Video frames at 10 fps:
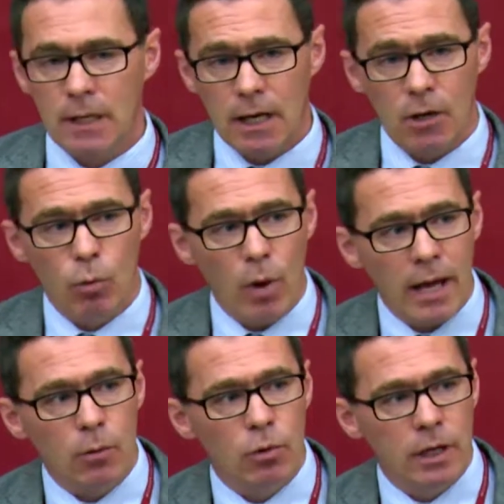And
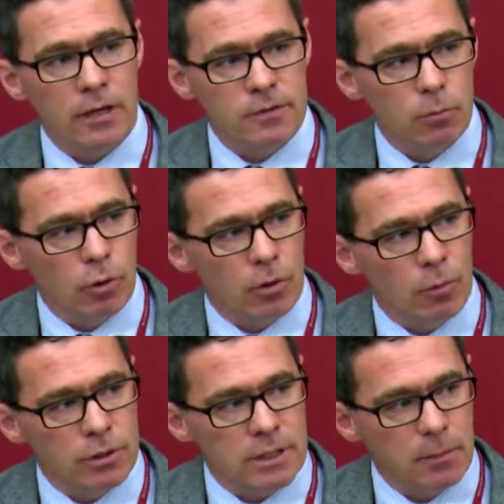when one lives more and
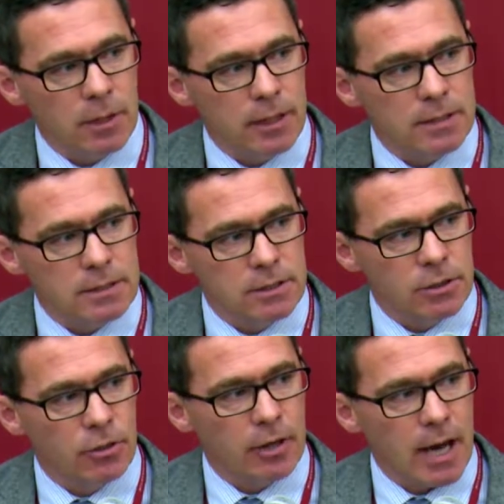more deeply in this
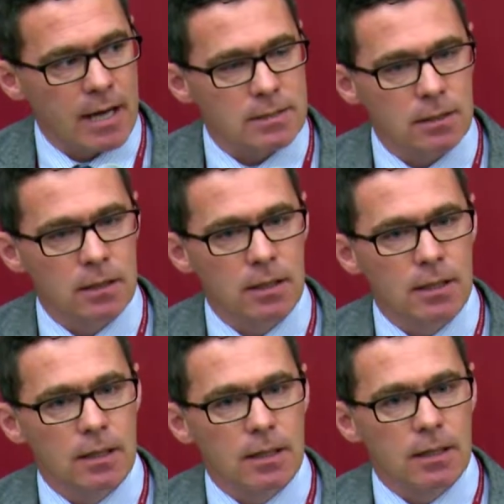interior castle,
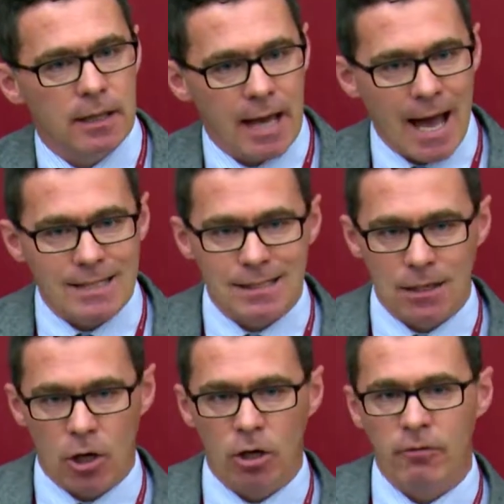the
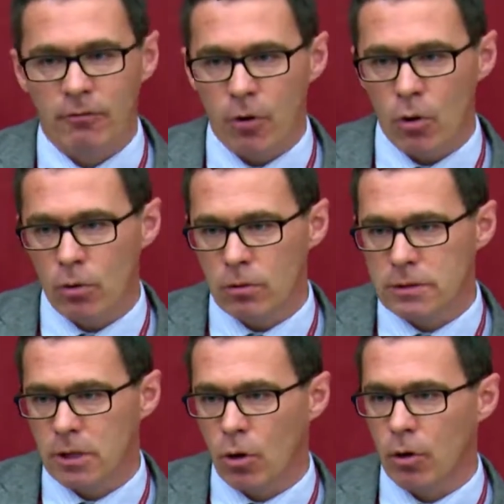castle unfolds
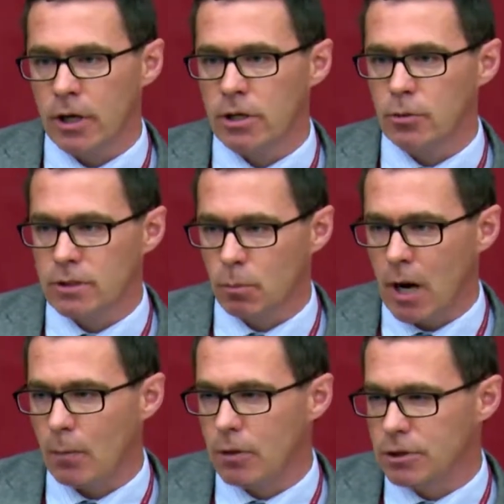according to its
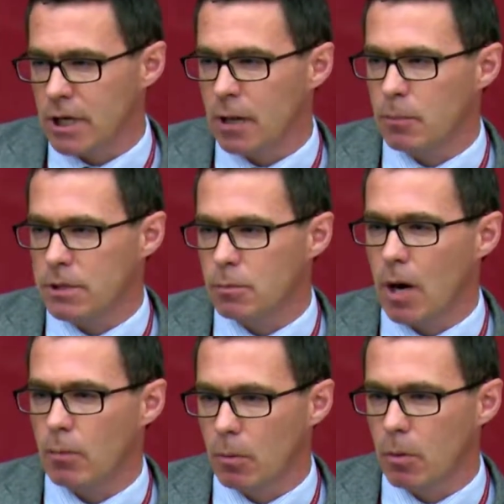proper shape, its
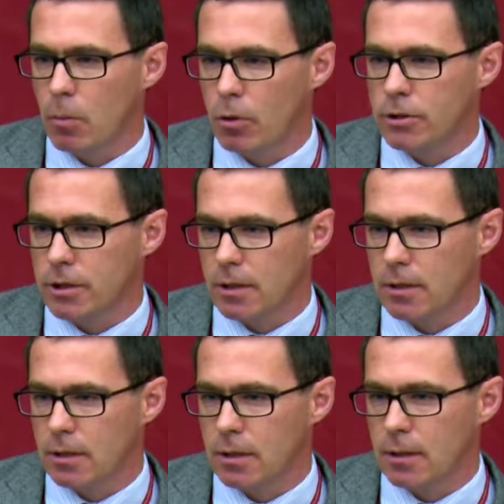proper proportion.
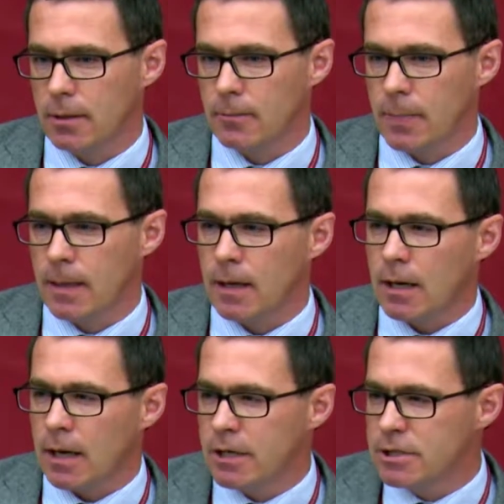
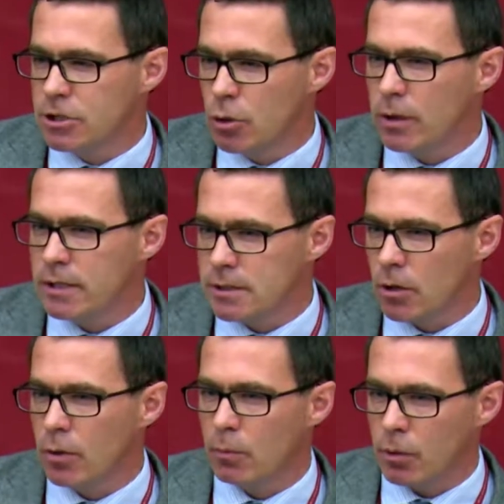And it's doing
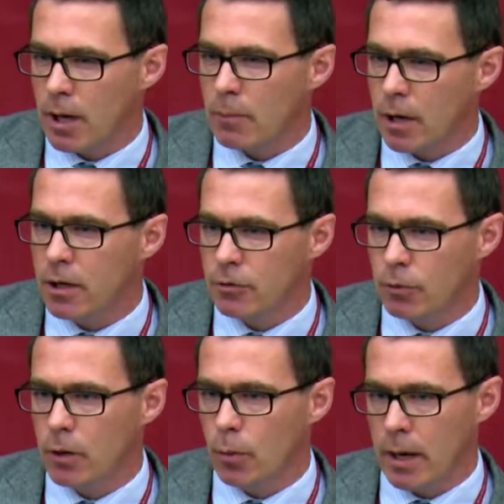so in primarily
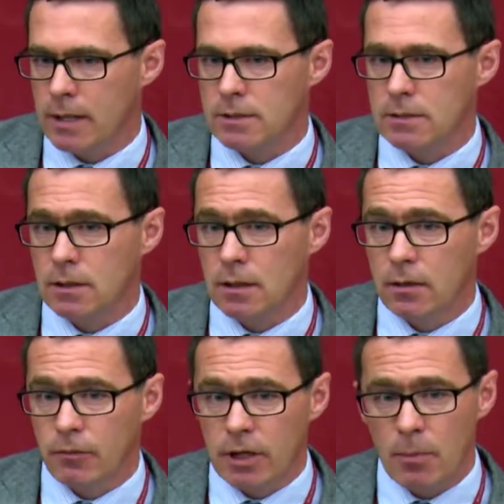three ways:
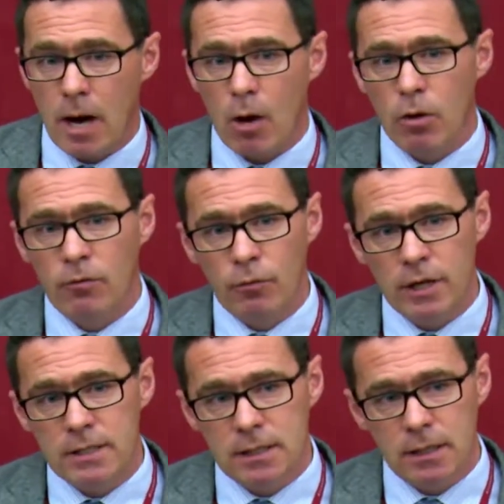via the power of
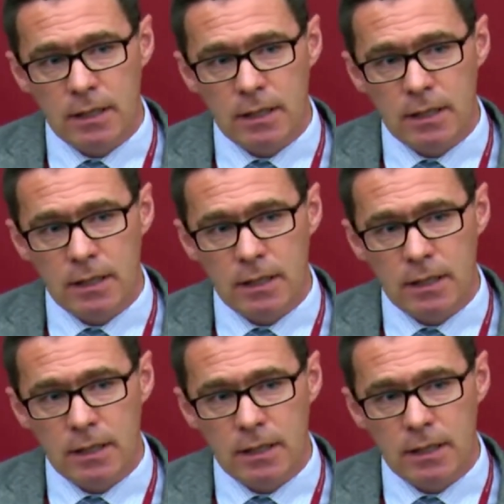reason